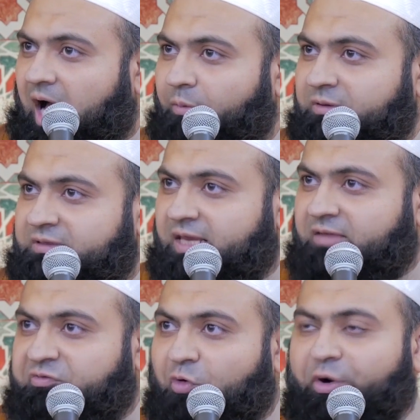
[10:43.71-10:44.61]
I will
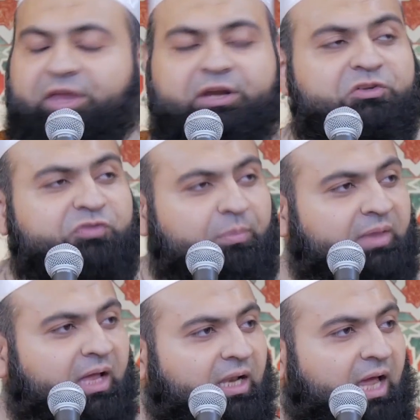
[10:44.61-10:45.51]
take 40 years from
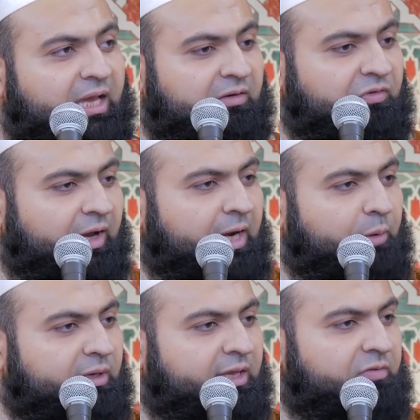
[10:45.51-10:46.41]
that life and
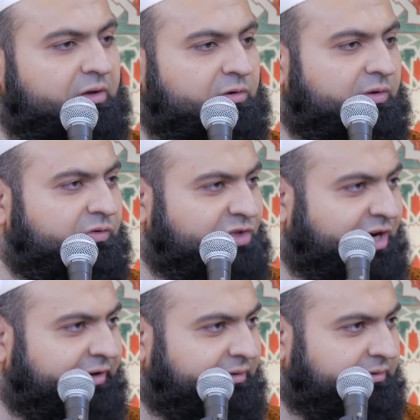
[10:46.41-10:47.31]
I will give it to this
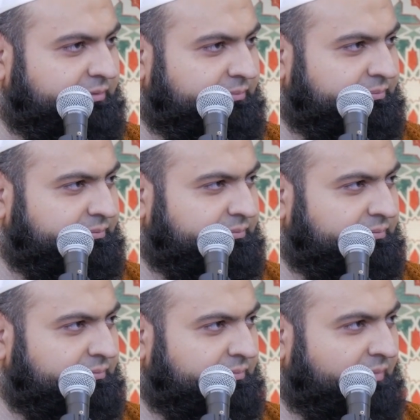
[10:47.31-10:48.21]
child.
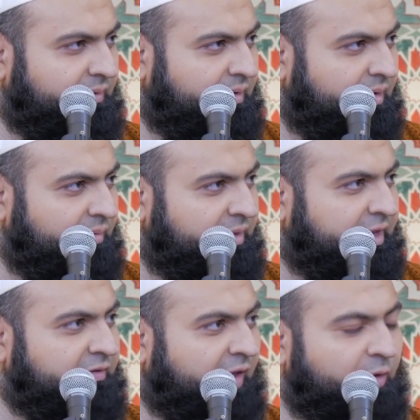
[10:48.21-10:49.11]

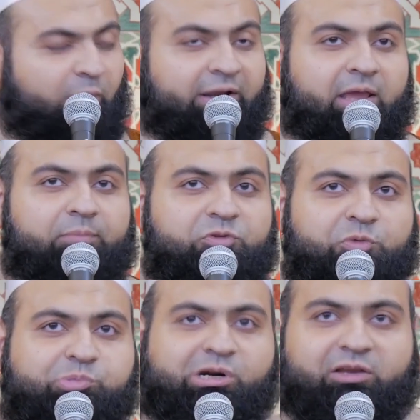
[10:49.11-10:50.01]
Because I want him
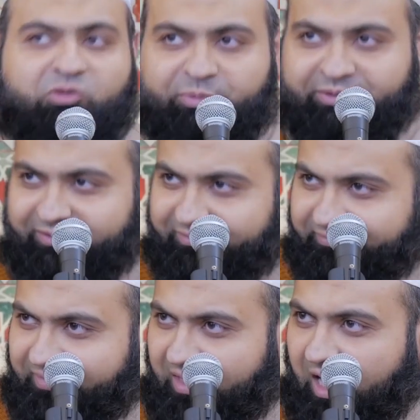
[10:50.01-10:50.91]
to prosper.
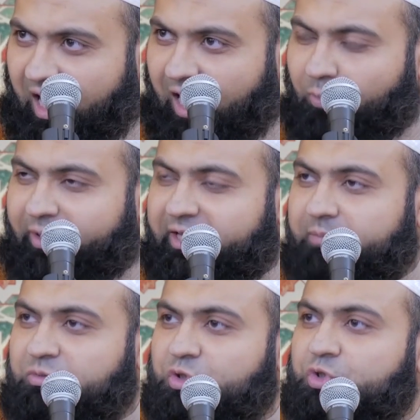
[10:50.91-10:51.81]
I want
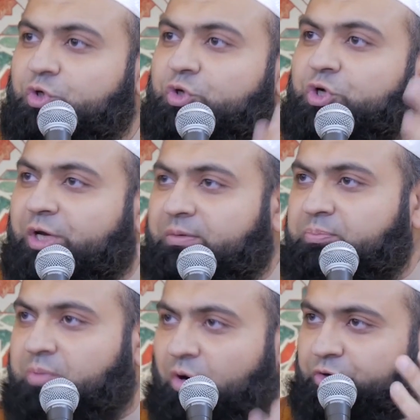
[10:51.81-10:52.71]
him to do
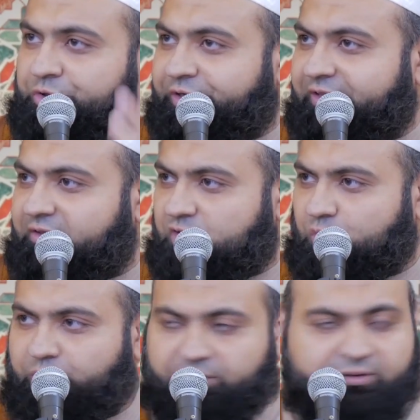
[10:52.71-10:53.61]
good, more good in
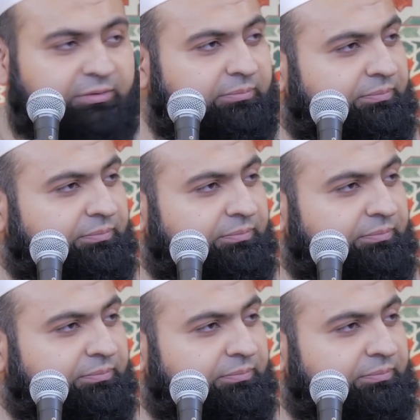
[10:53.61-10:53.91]
this world.